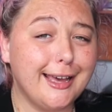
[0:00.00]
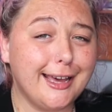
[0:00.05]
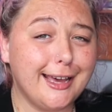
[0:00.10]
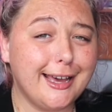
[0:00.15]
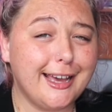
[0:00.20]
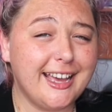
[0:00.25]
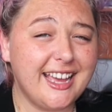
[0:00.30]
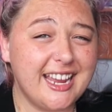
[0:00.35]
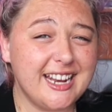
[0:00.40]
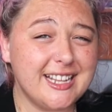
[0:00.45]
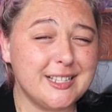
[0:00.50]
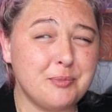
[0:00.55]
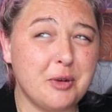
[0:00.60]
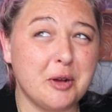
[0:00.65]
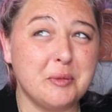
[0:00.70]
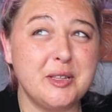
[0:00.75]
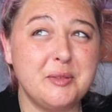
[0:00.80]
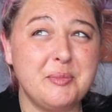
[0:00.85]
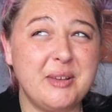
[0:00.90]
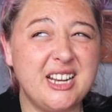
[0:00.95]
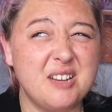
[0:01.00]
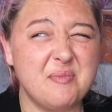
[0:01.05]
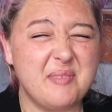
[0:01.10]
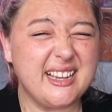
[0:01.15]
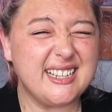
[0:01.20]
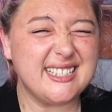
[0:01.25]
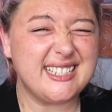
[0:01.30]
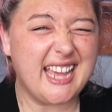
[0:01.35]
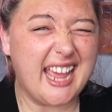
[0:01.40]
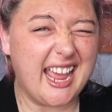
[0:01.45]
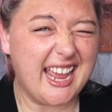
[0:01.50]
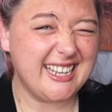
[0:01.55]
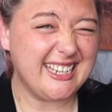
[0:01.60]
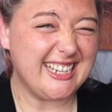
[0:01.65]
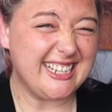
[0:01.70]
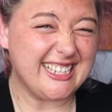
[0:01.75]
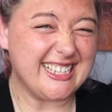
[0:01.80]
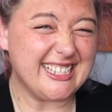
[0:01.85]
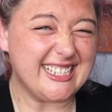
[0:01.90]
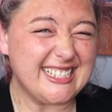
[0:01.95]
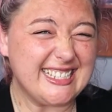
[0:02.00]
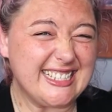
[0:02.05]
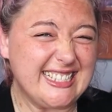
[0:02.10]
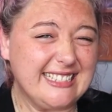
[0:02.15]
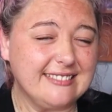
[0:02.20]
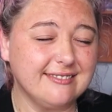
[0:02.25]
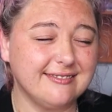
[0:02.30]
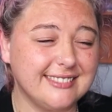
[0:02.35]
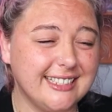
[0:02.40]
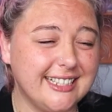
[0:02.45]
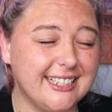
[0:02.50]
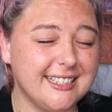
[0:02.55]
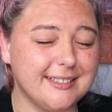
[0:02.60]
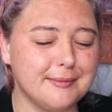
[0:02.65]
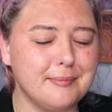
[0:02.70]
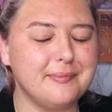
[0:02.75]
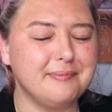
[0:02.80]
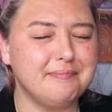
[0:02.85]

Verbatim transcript: Uh, it has probably been about 10 years, like